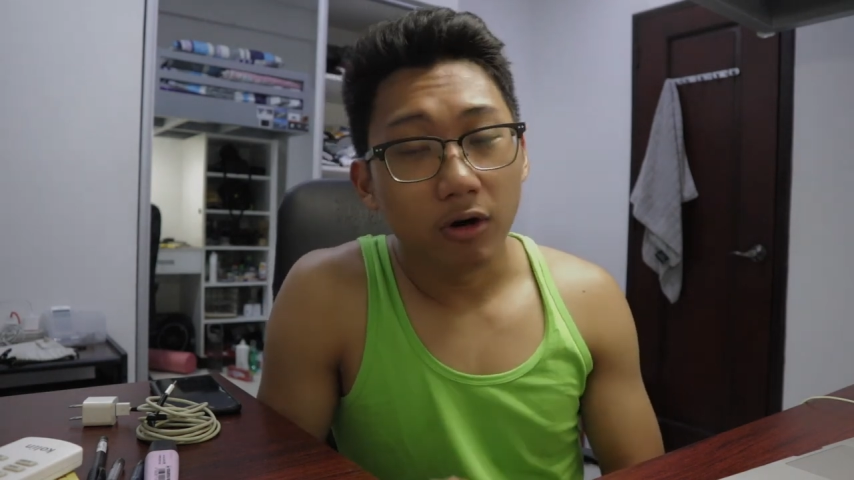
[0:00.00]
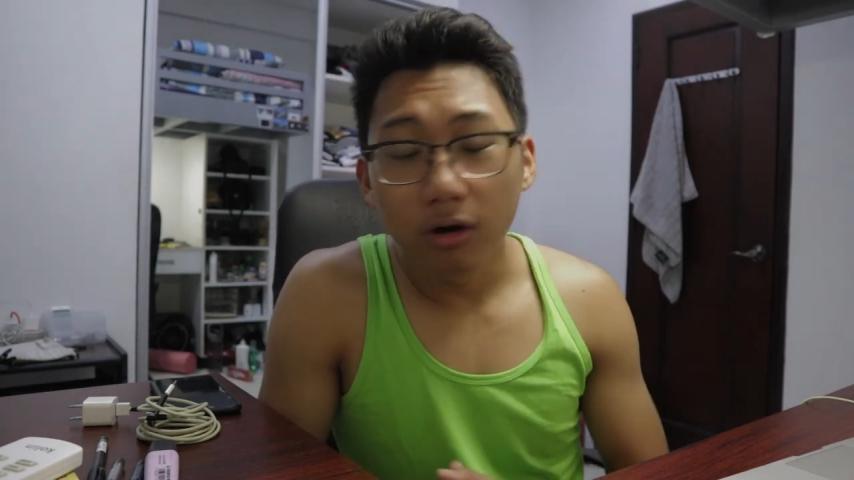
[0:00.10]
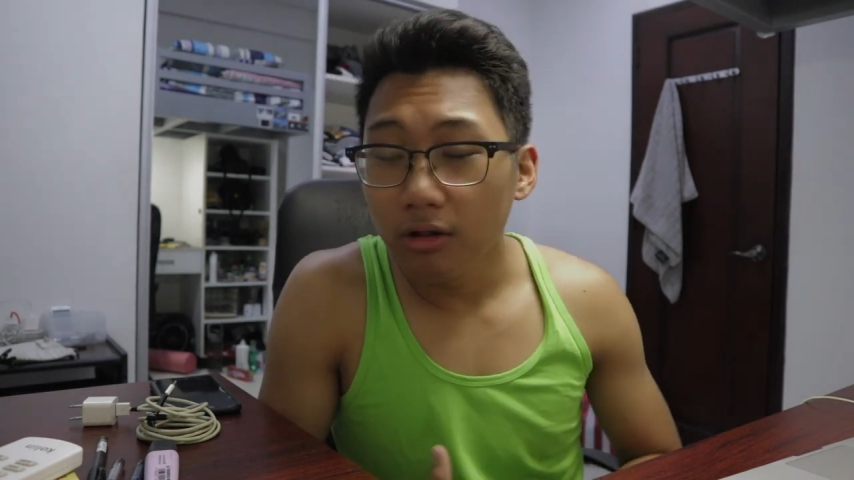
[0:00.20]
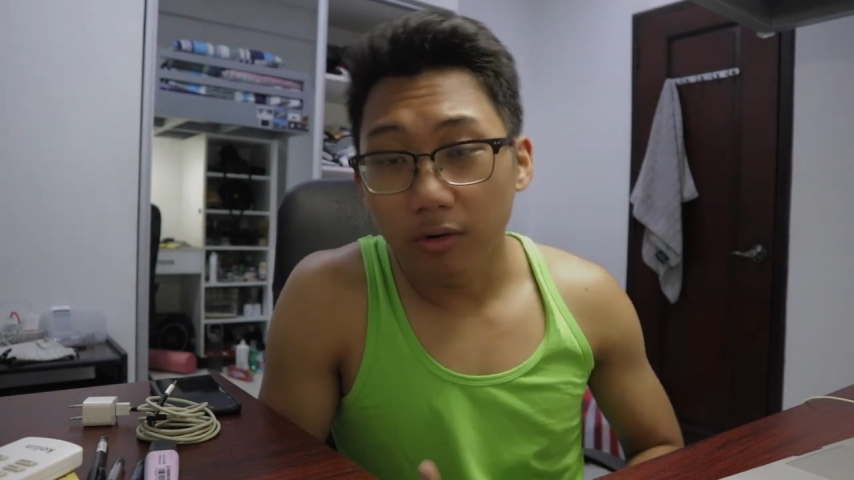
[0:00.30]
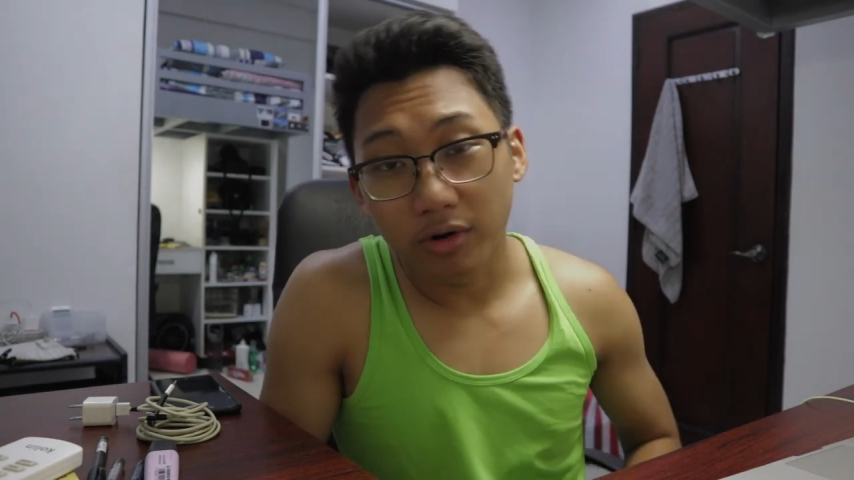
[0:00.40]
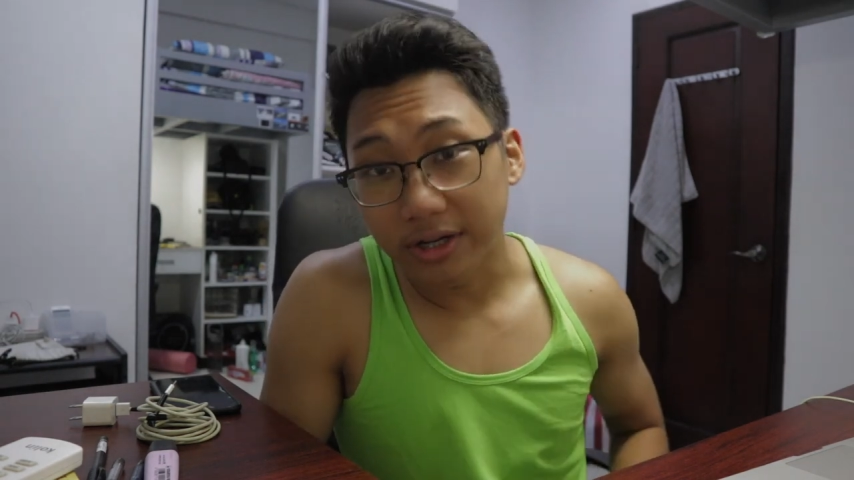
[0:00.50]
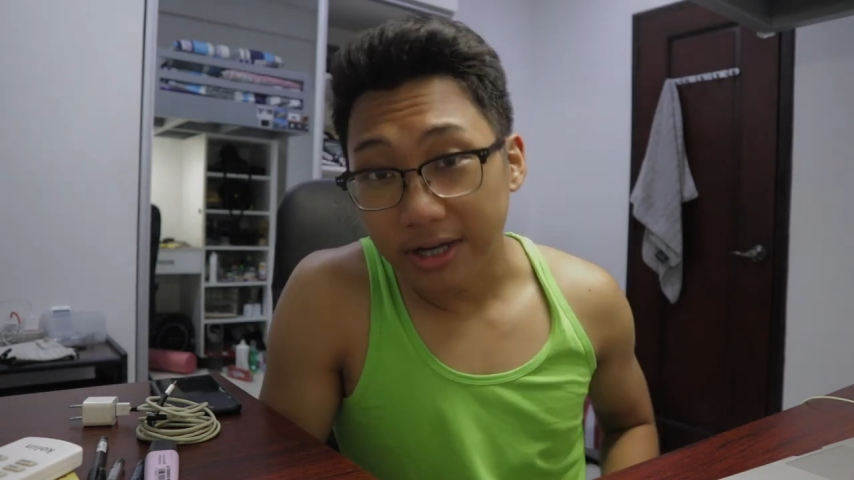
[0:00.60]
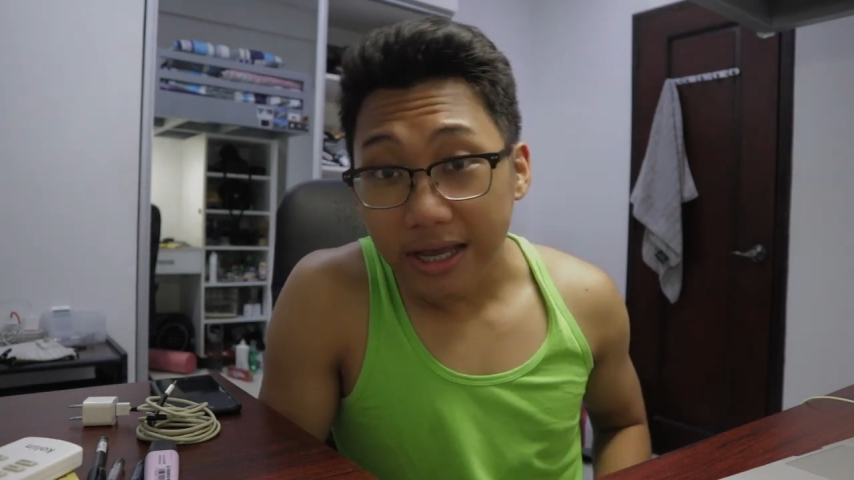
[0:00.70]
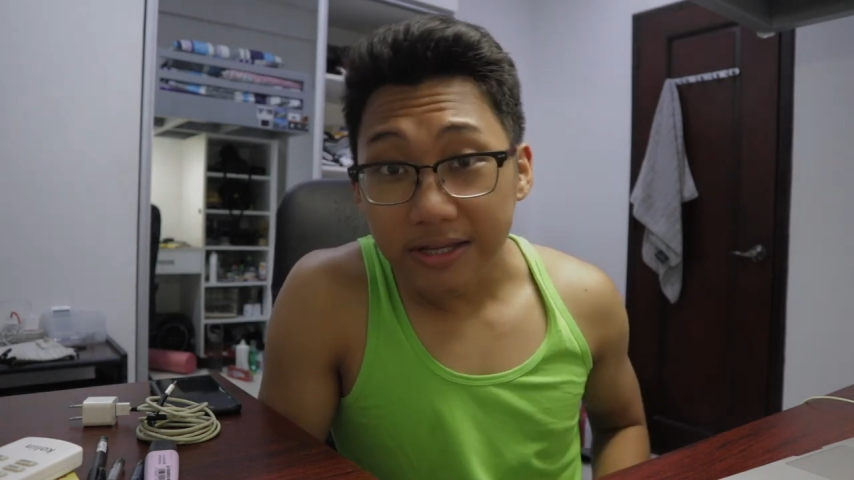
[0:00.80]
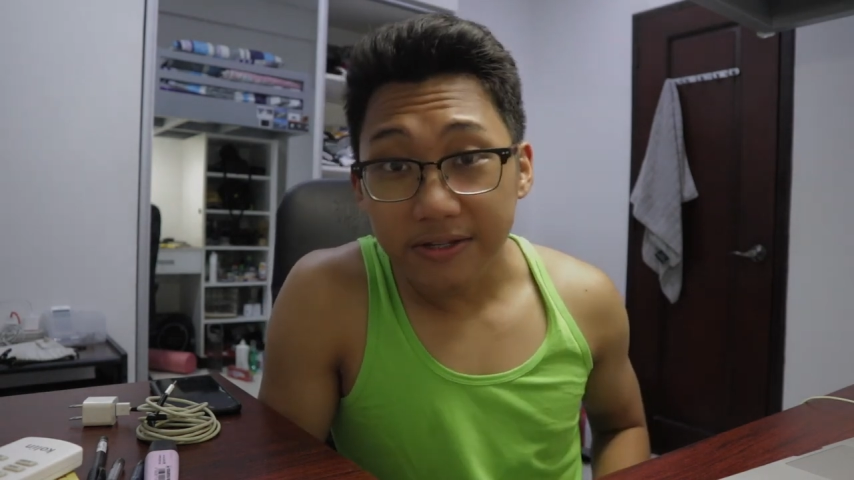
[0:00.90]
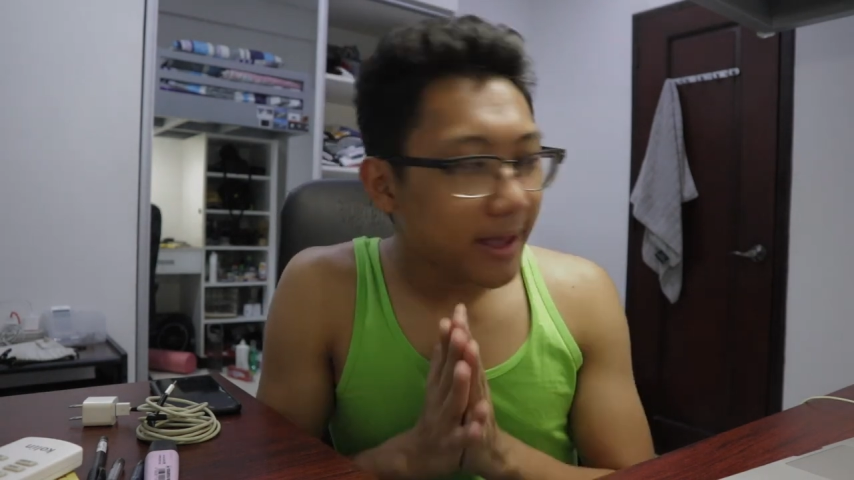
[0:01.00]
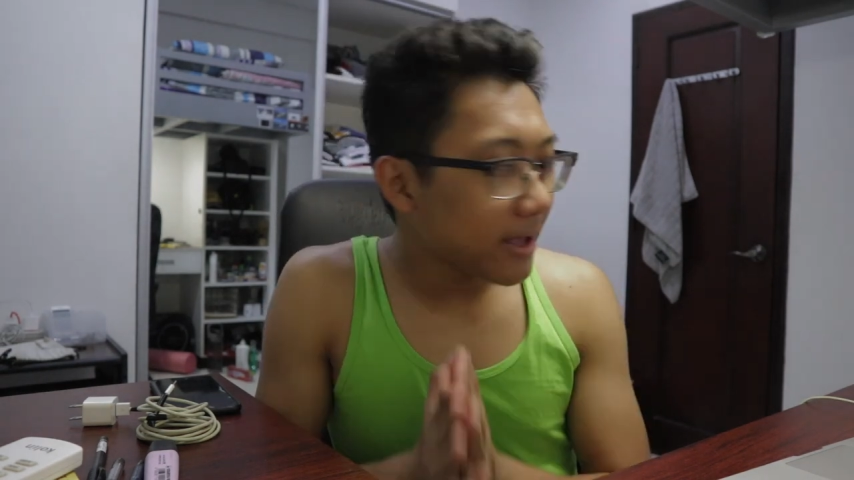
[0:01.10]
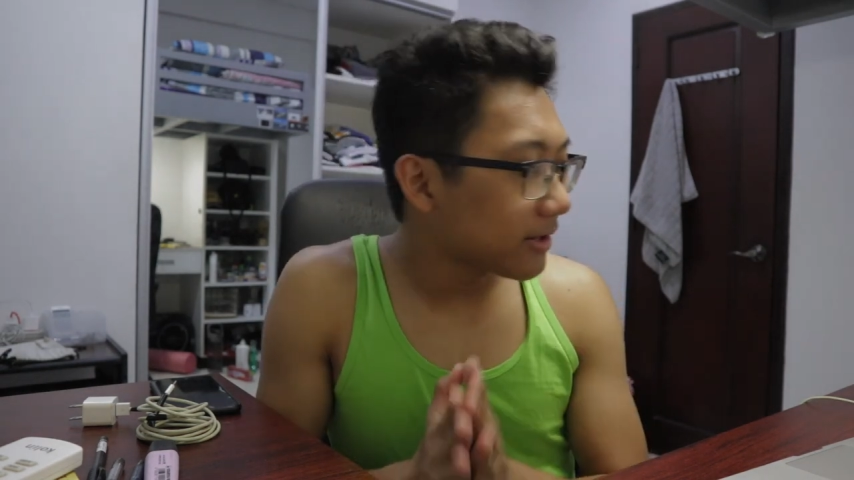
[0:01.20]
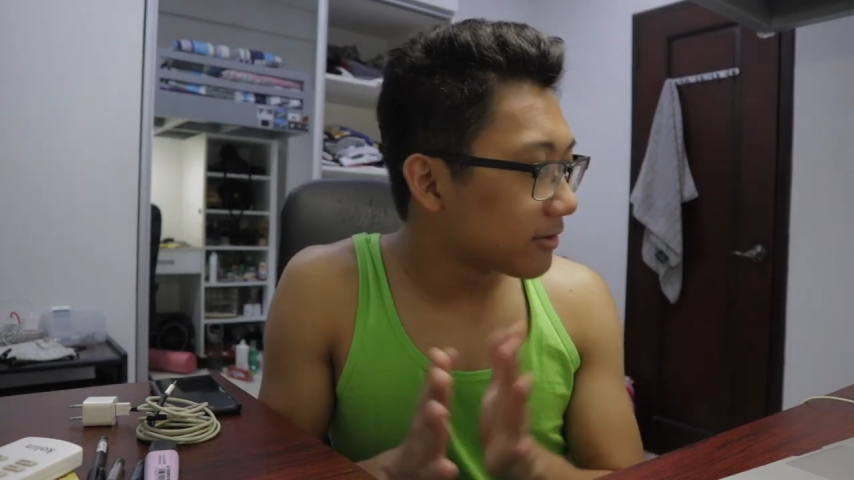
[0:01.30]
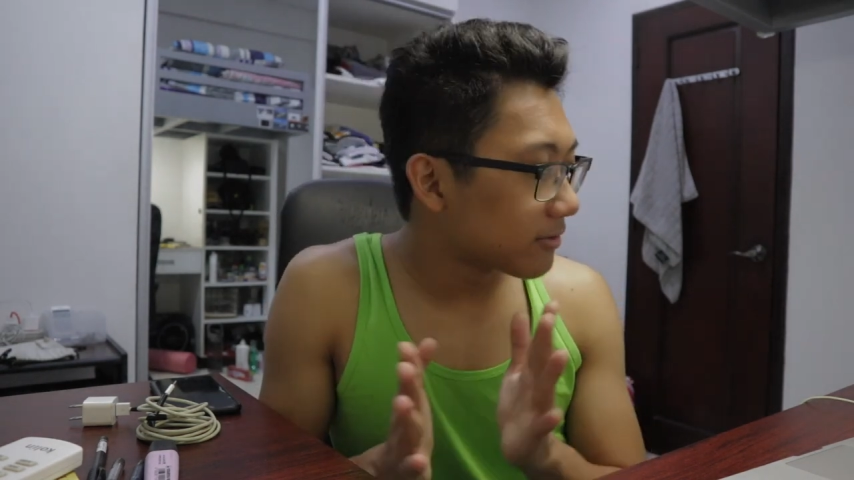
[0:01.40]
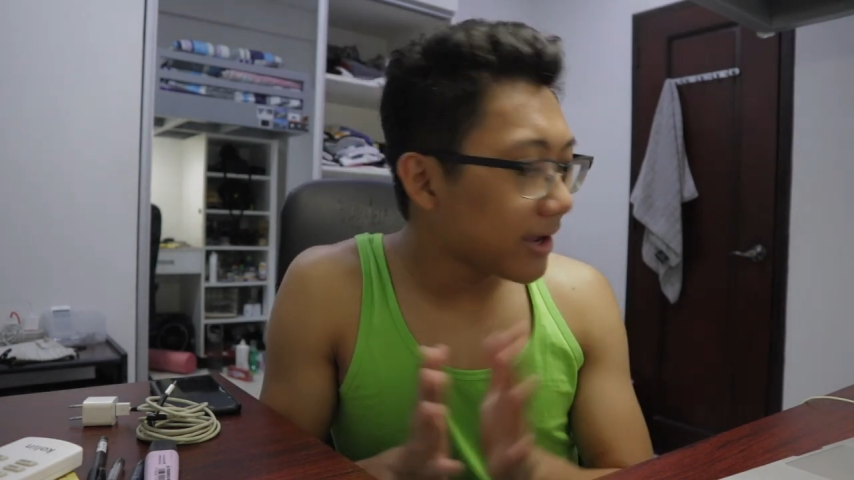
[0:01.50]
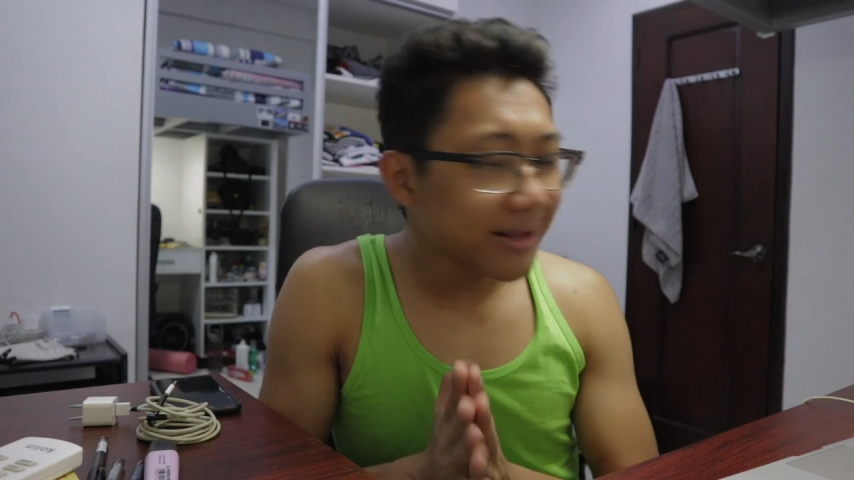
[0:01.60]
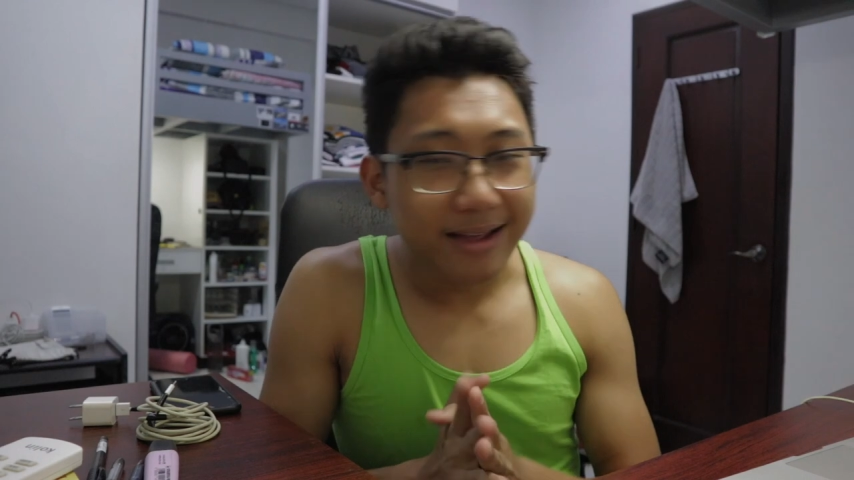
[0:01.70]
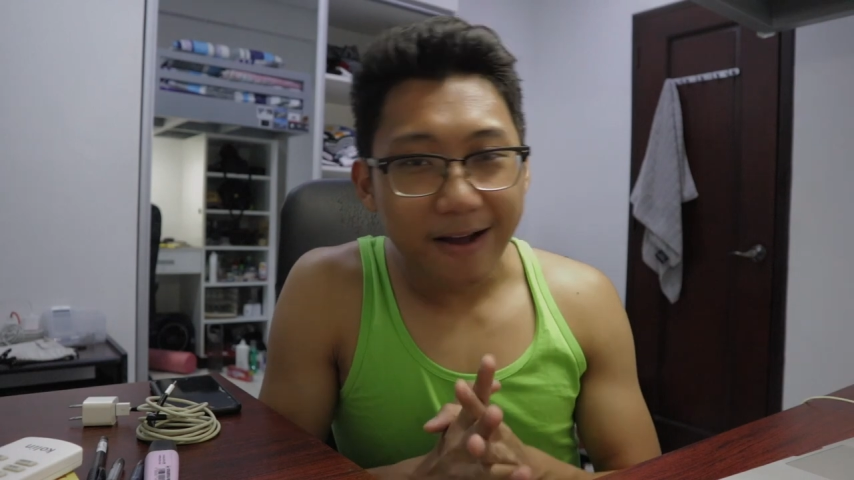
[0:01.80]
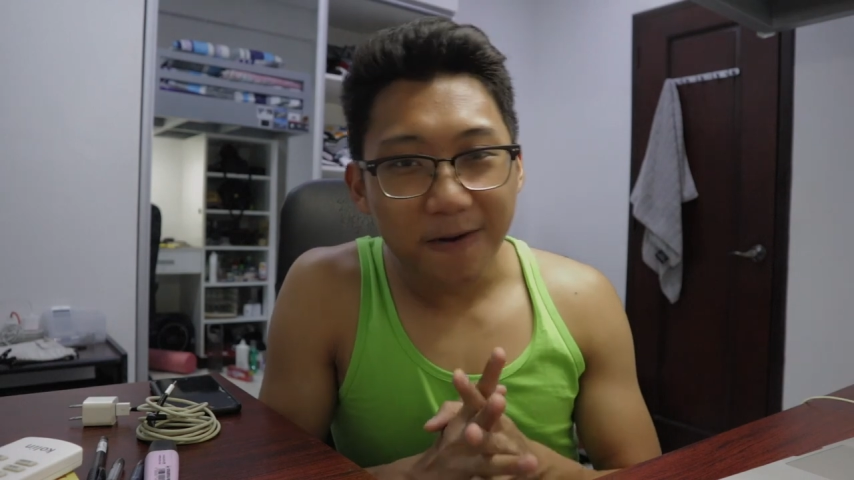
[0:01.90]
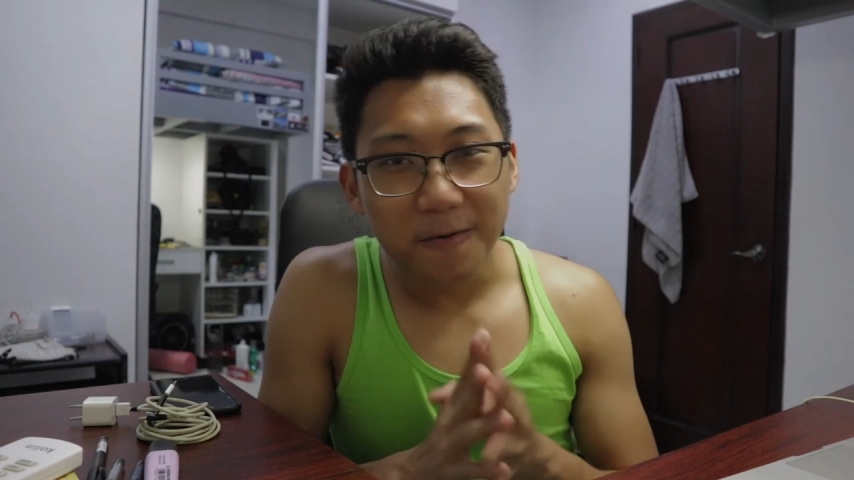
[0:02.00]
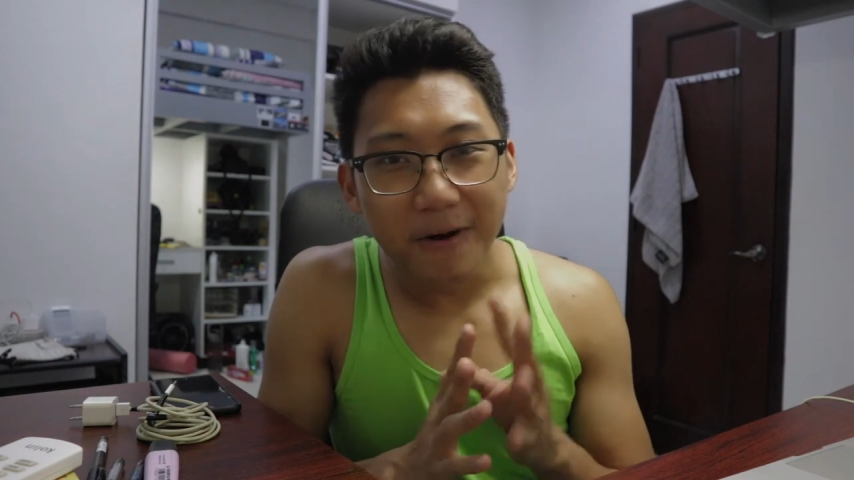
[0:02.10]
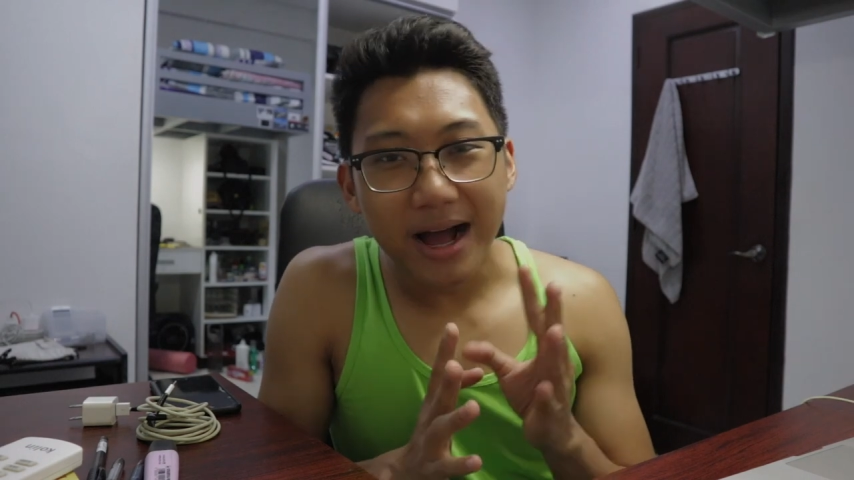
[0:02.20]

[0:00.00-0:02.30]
all organized. And right now,